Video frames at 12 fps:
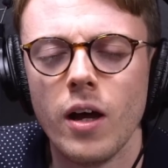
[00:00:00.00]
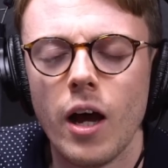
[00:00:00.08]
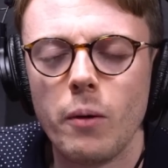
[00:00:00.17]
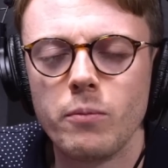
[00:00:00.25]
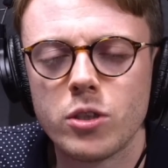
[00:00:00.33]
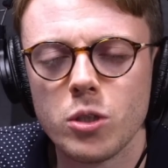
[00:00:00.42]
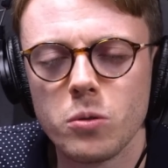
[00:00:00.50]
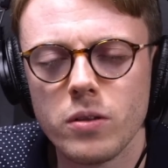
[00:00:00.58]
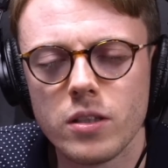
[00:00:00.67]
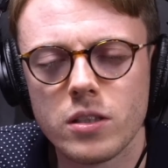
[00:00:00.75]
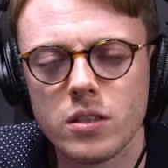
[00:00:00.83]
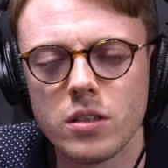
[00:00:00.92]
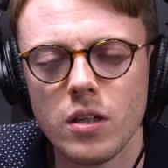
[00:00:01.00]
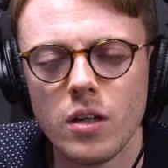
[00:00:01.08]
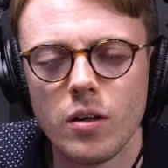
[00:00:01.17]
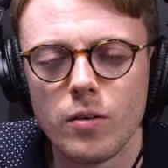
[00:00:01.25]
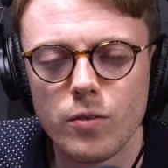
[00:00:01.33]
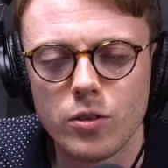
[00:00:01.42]
I'm doing this
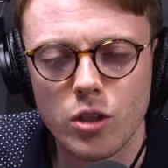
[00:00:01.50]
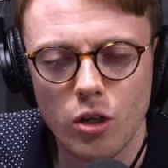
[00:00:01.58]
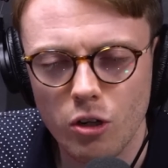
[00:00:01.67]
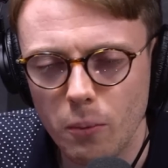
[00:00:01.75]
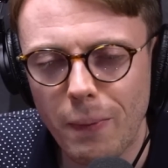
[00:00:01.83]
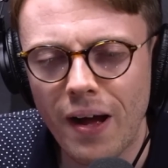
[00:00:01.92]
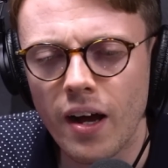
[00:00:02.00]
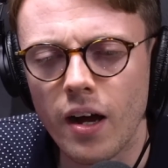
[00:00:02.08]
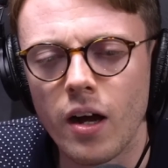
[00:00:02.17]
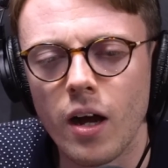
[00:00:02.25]
to look better.